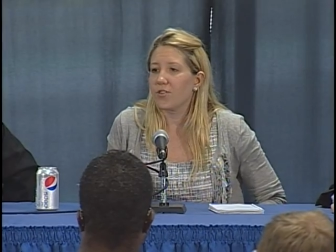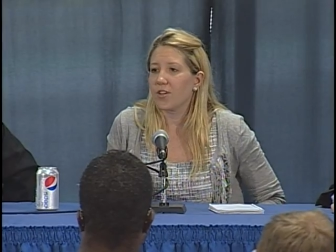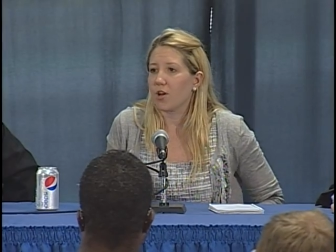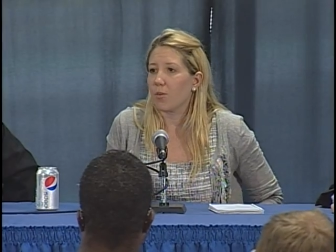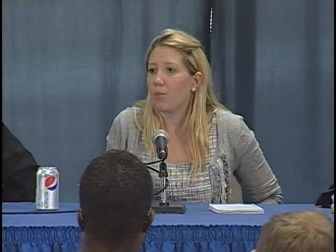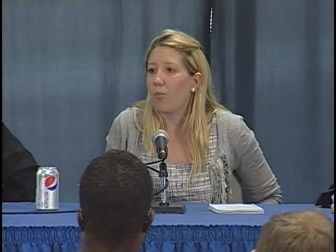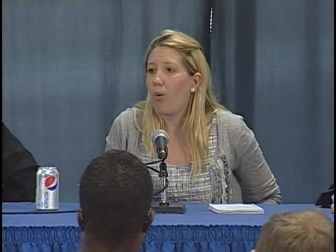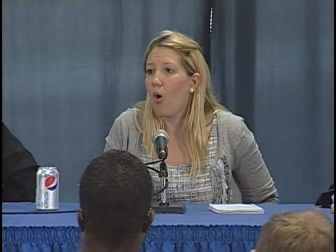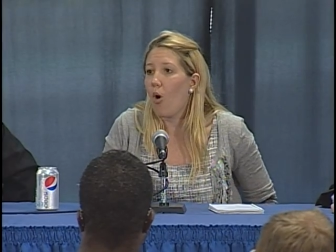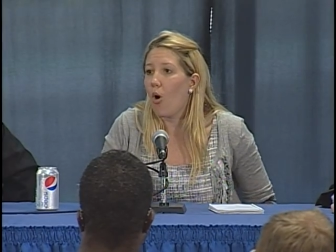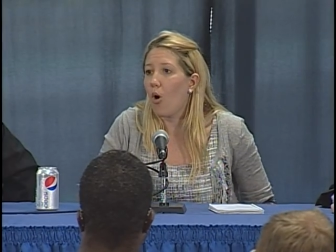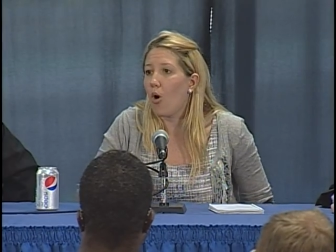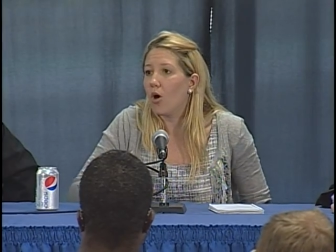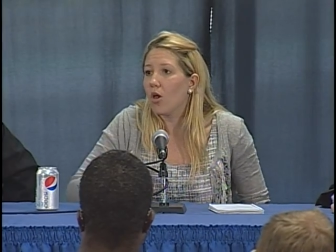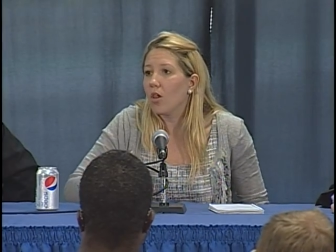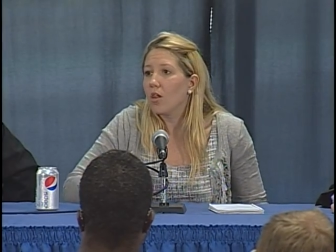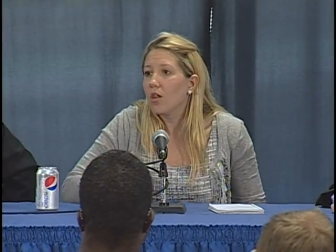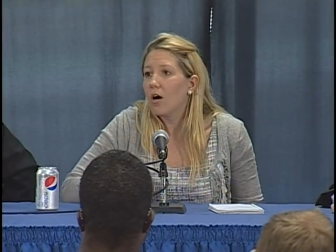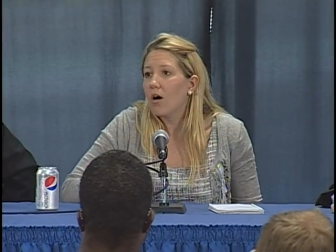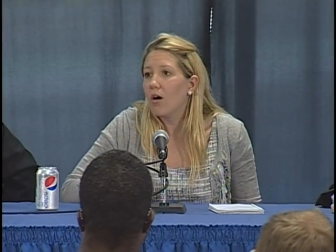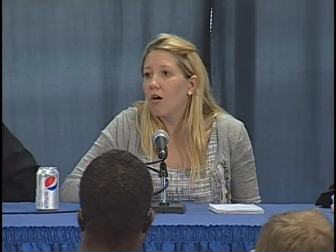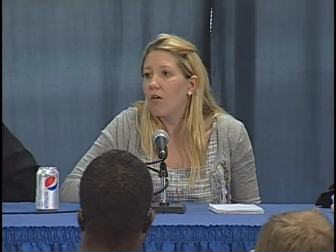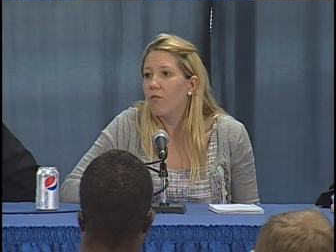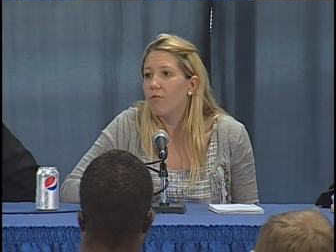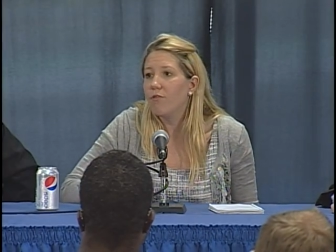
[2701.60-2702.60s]
did a poll
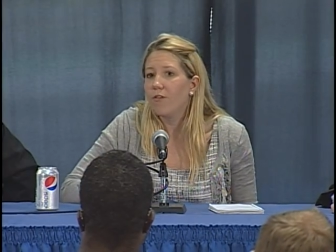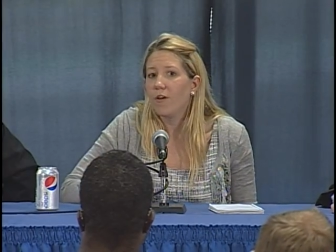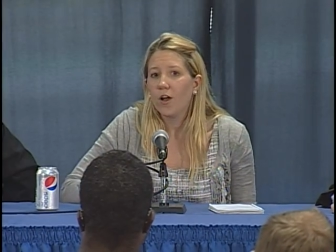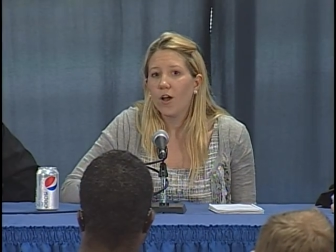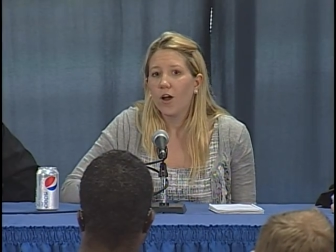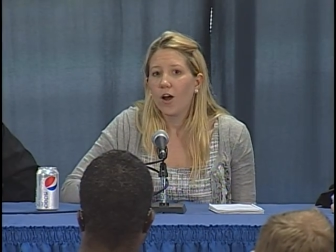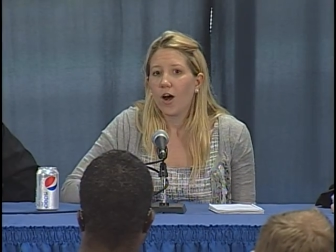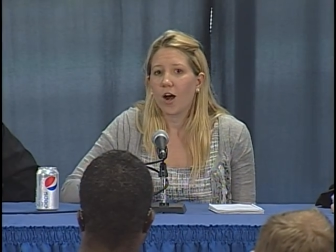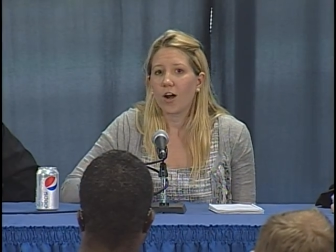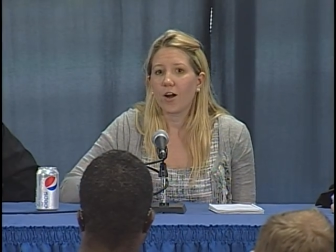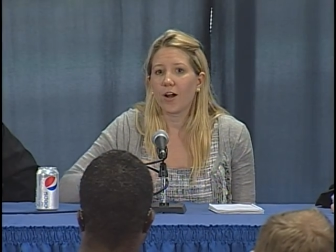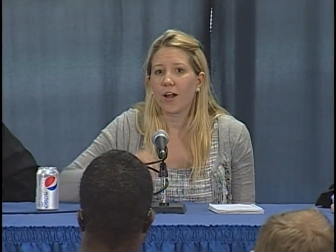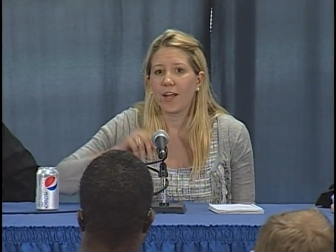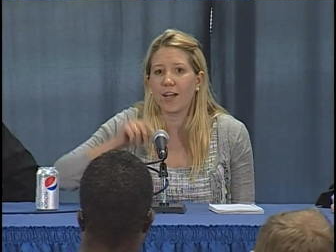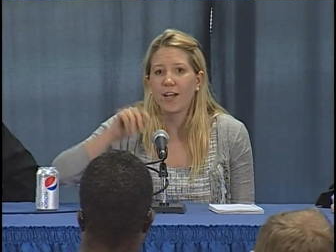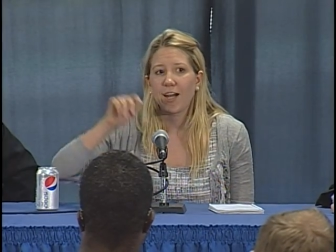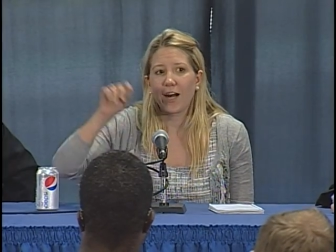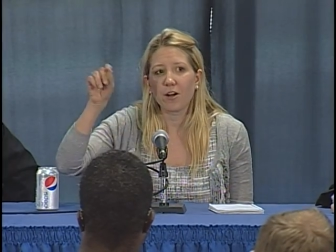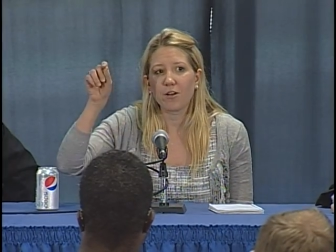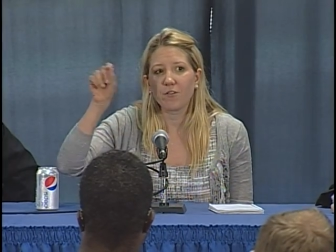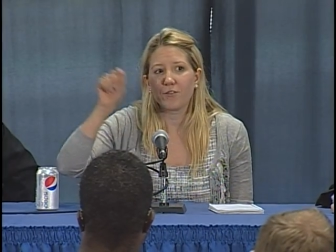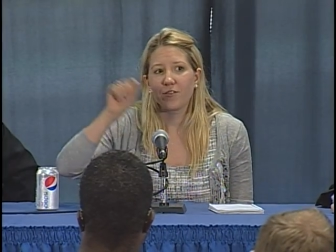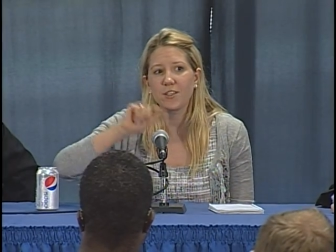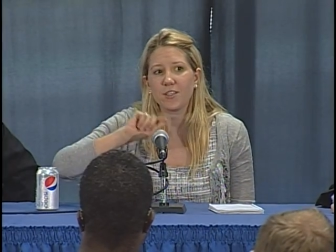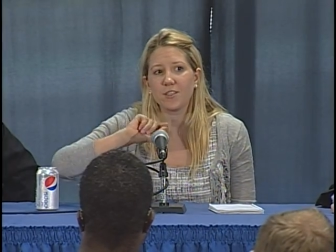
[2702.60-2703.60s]
of all right
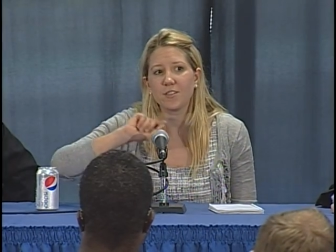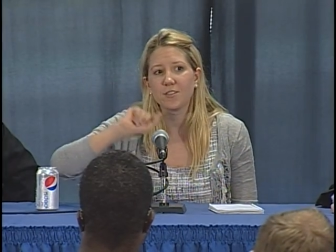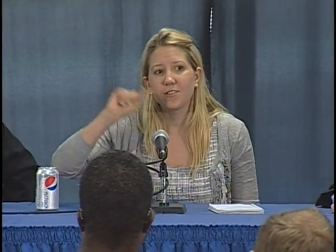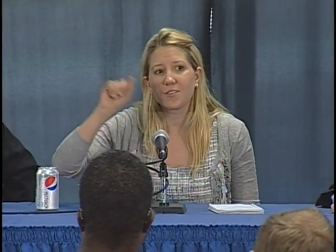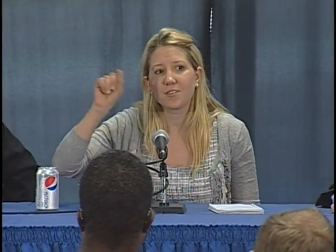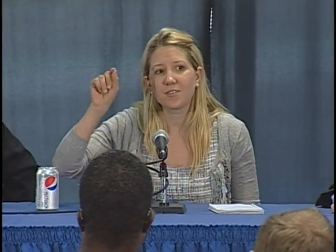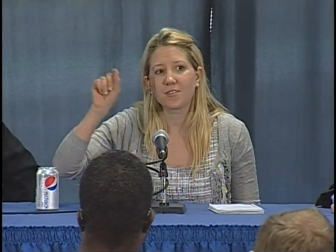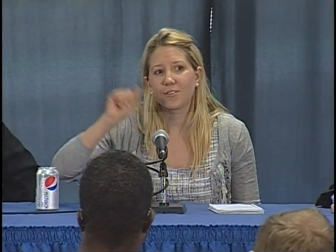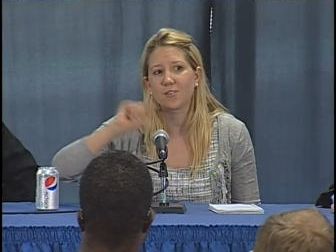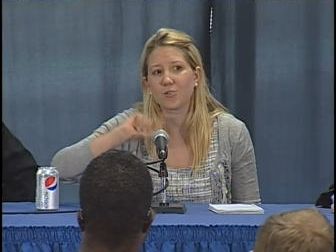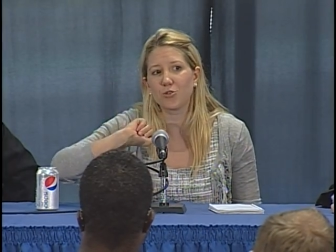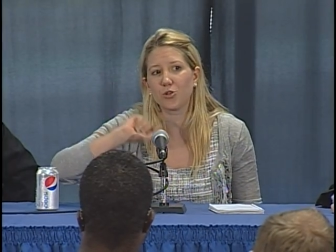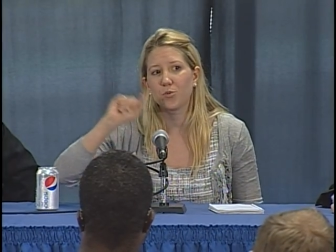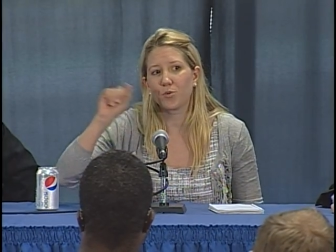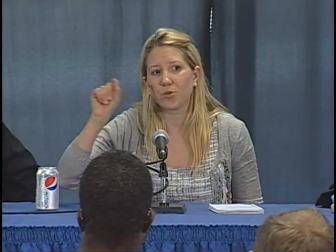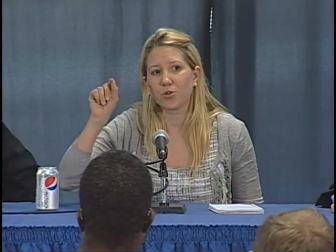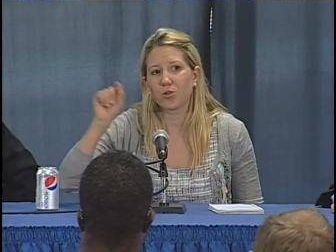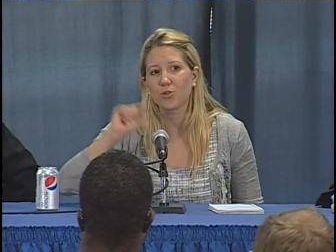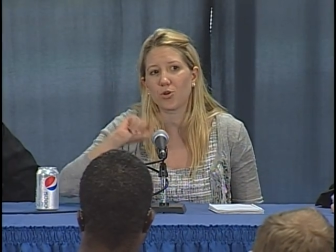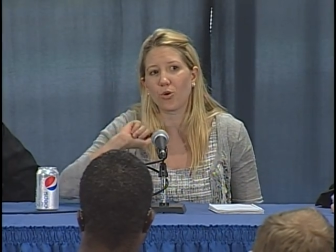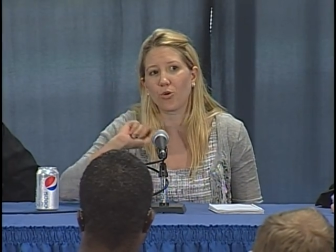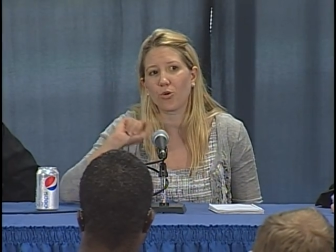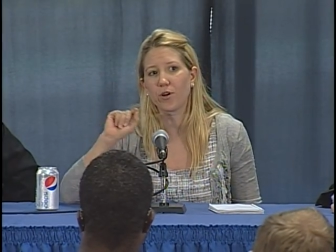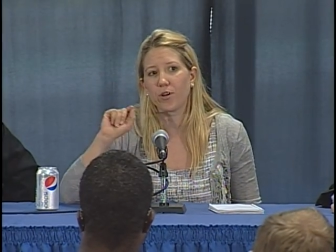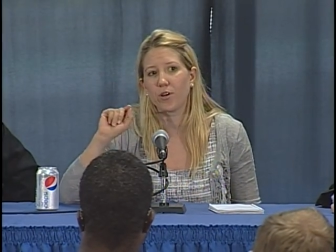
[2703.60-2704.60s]
out of these
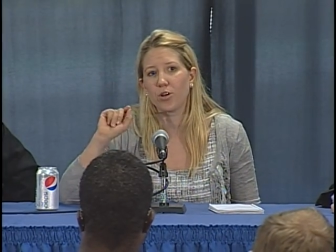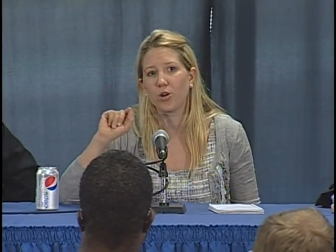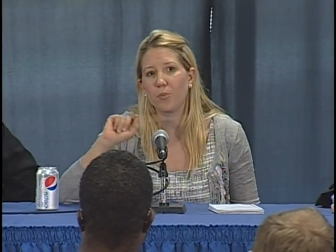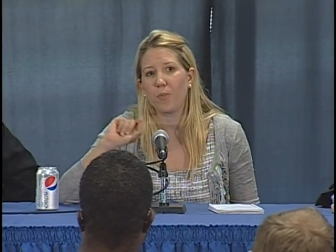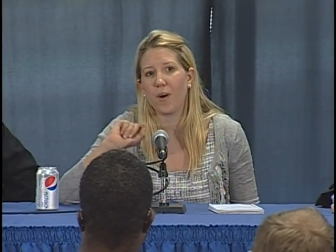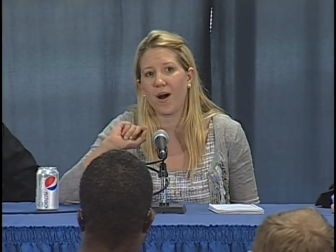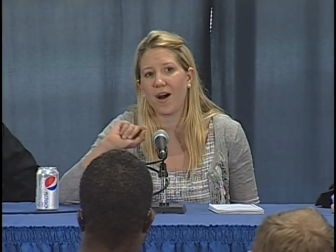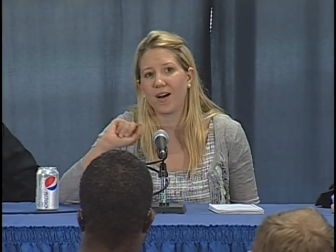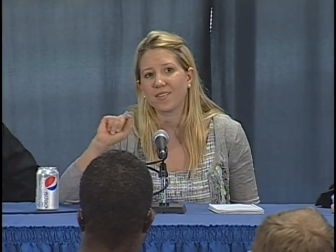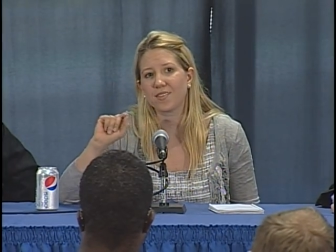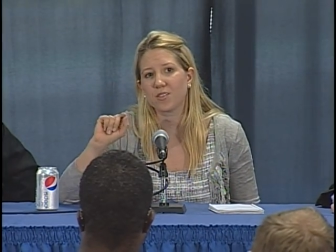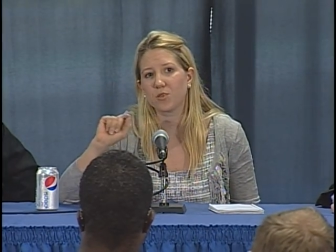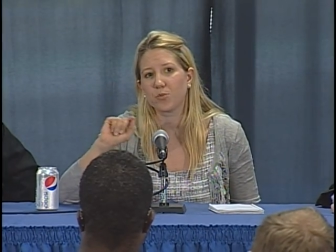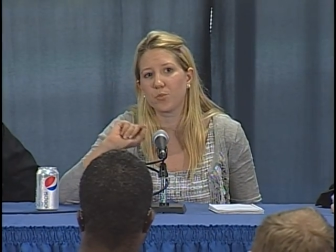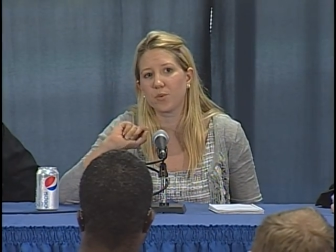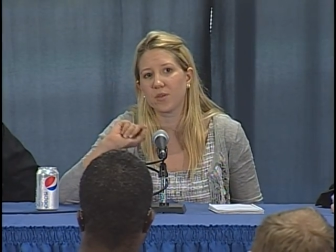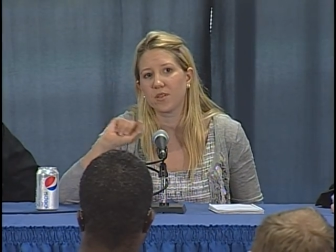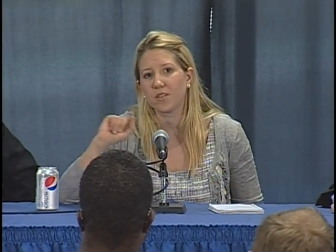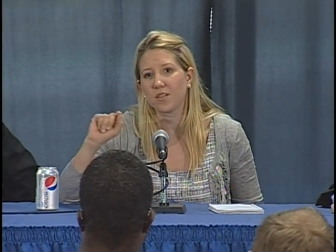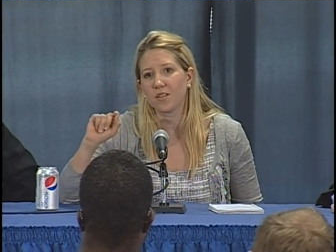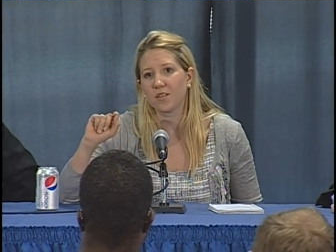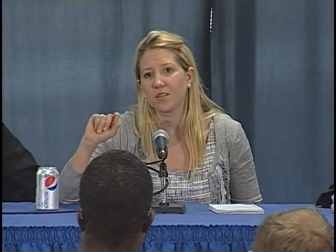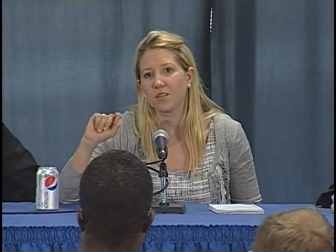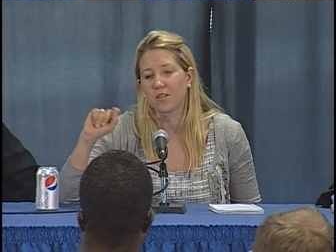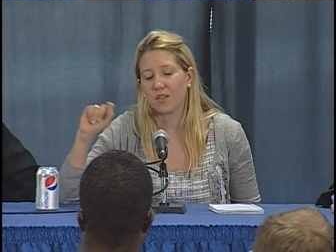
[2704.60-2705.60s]
gubernatorial
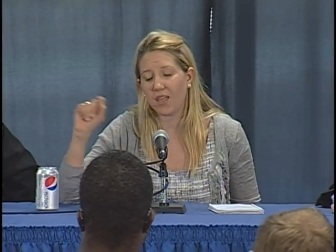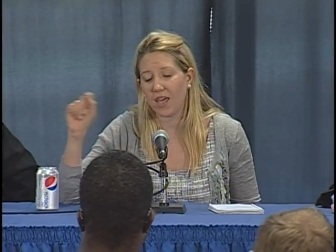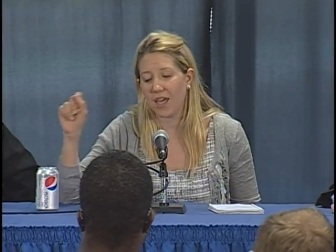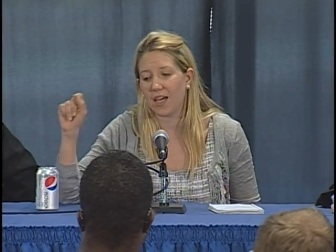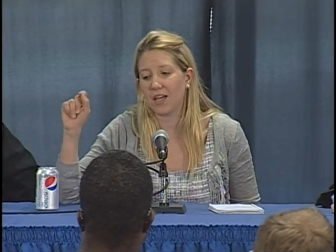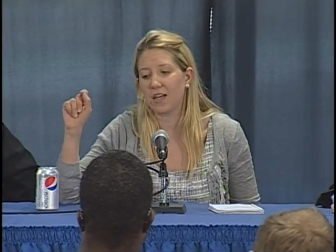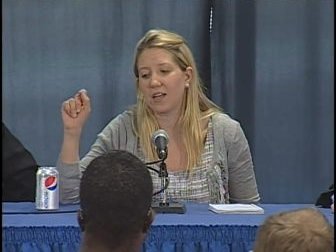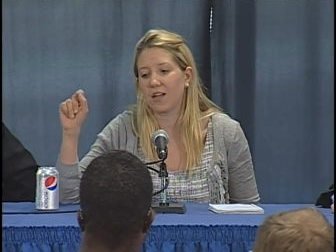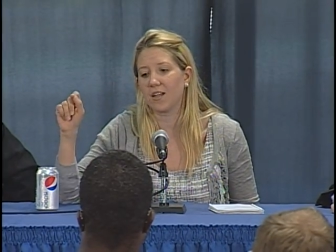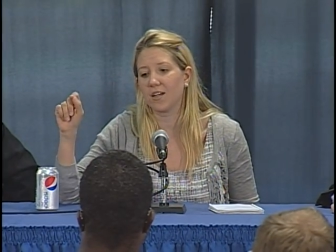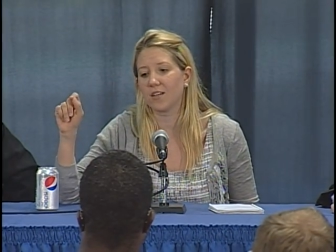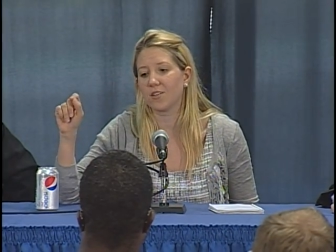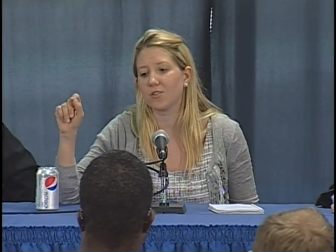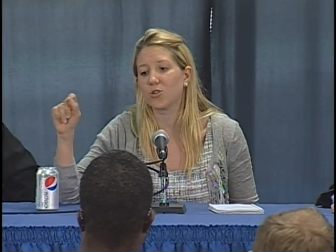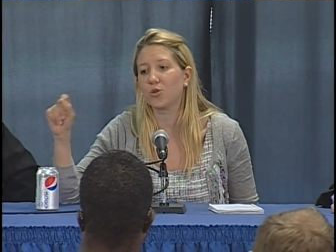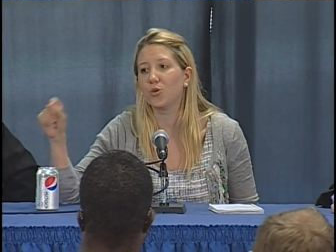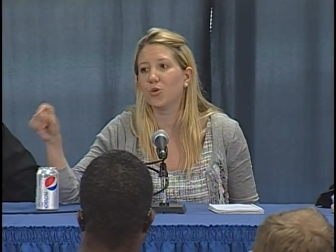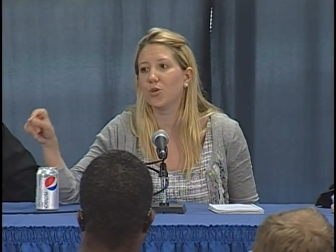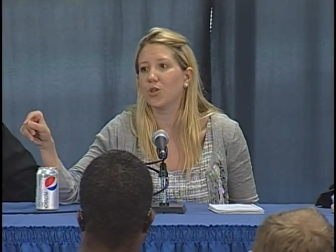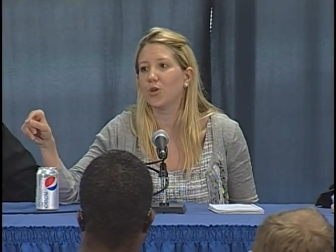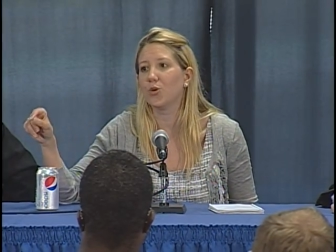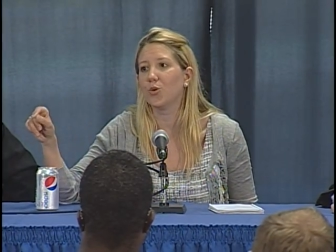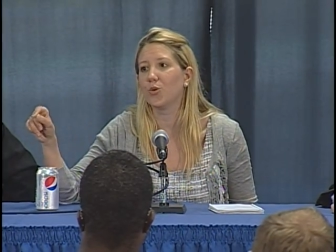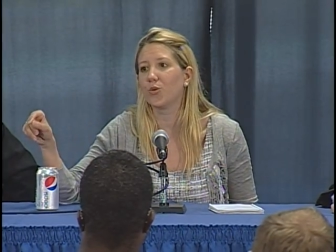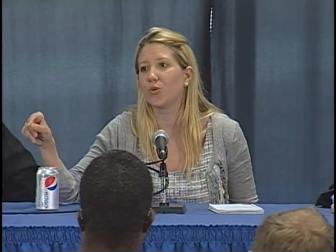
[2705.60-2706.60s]
possible candidates who do
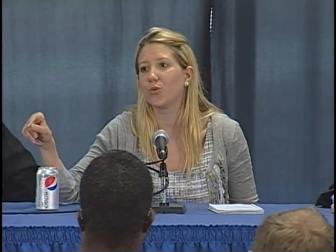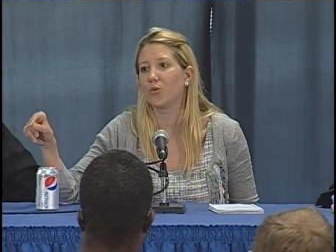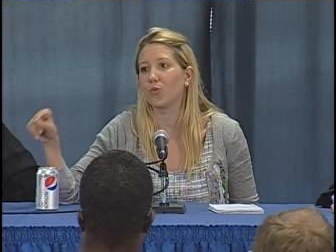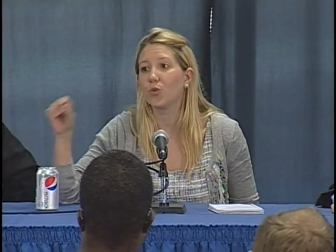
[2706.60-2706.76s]
you